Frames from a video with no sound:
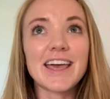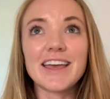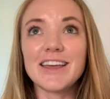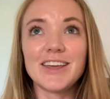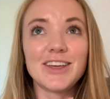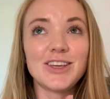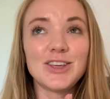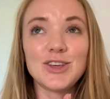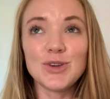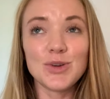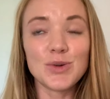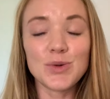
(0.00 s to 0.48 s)

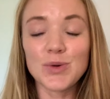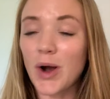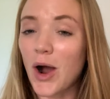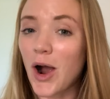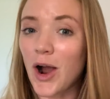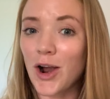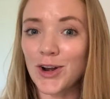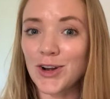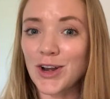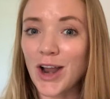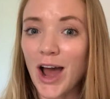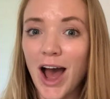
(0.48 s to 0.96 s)
You
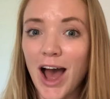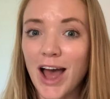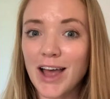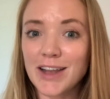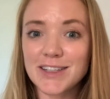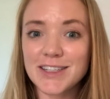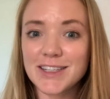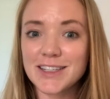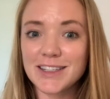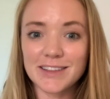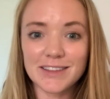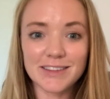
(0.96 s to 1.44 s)
are
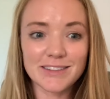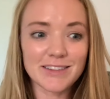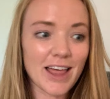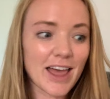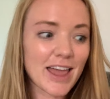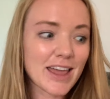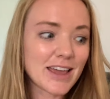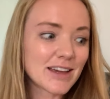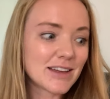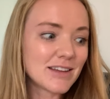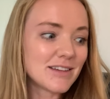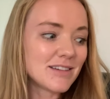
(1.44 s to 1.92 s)
not
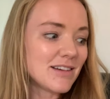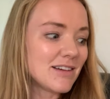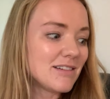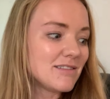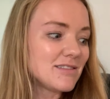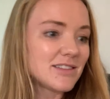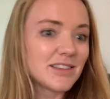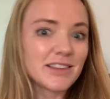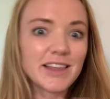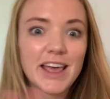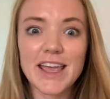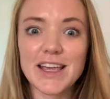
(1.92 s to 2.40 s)
like
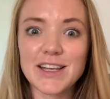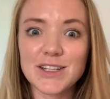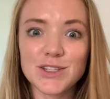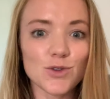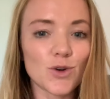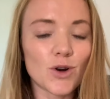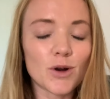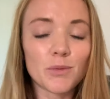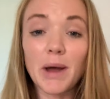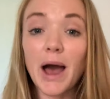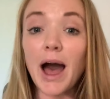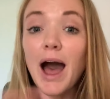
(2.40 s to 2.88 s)
late
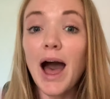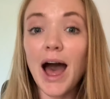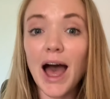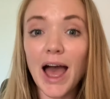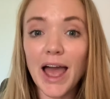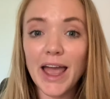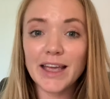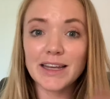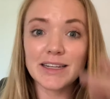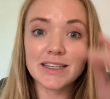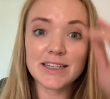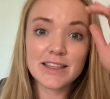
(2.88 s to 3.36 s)
or
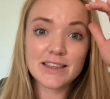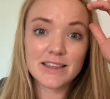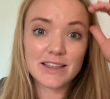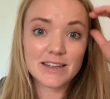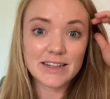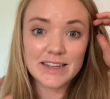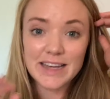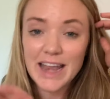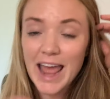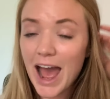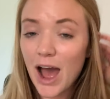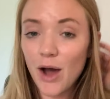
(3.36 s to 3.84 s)
behind,
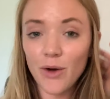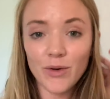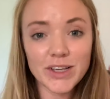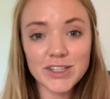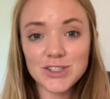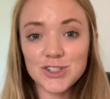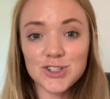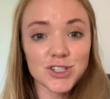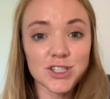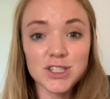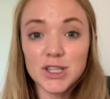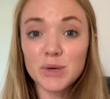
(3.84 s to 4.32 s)
now
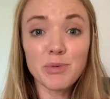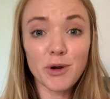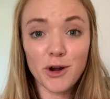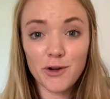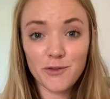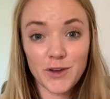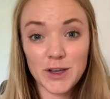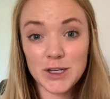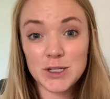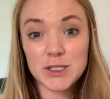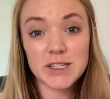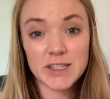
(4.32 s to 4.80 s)
is just the
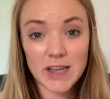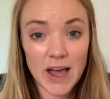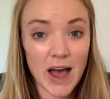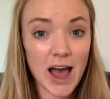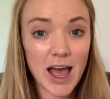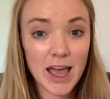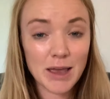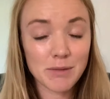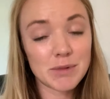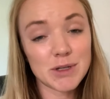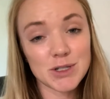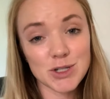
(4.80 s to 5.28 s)
perfect
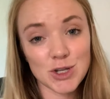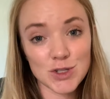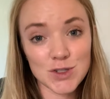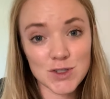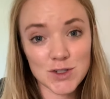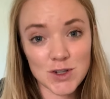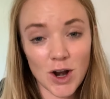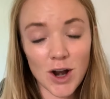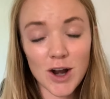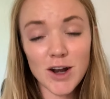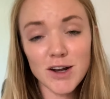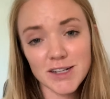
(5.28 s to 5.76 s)
time to
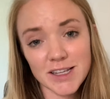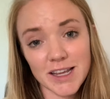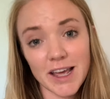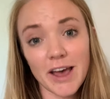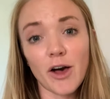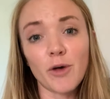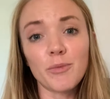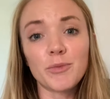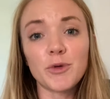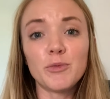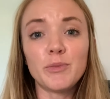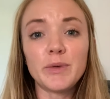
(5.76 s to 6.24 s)
start to
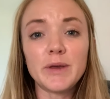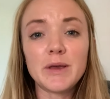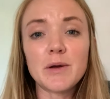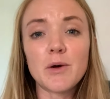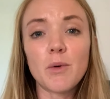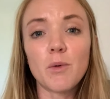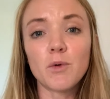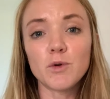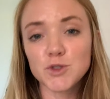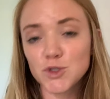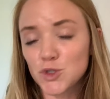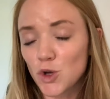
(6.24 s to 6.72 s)
help you
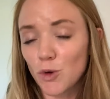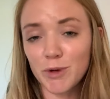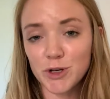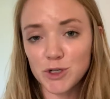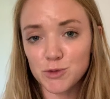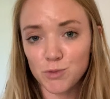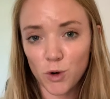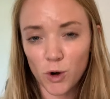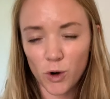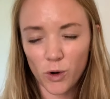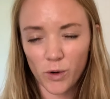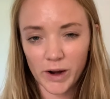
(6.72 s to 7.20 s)
be so
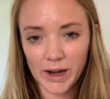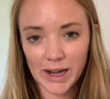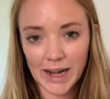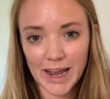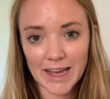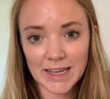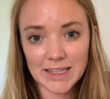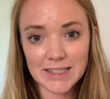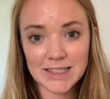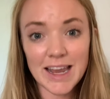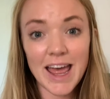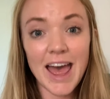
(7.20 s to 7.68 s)
much more
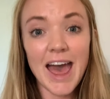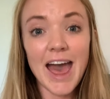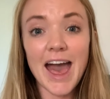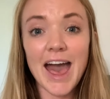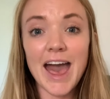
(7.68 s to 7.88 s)
organized.